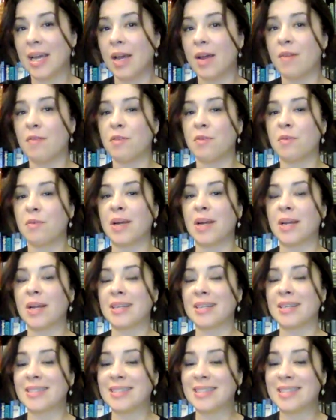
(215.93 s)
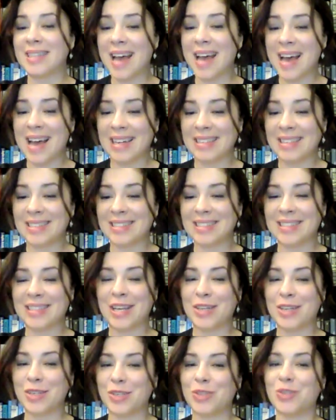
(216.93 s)
everyone understands
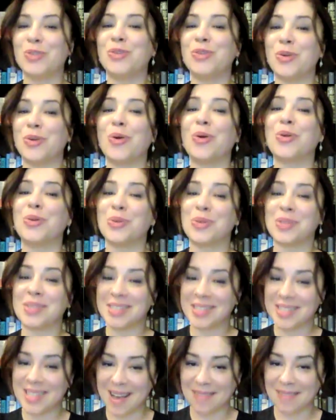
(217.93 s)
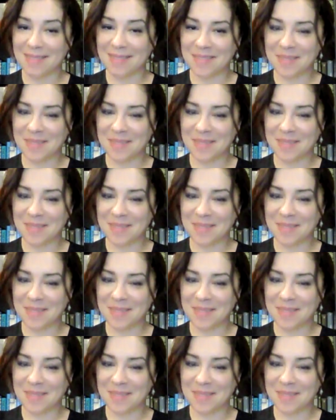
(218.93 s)
that you know your stuff.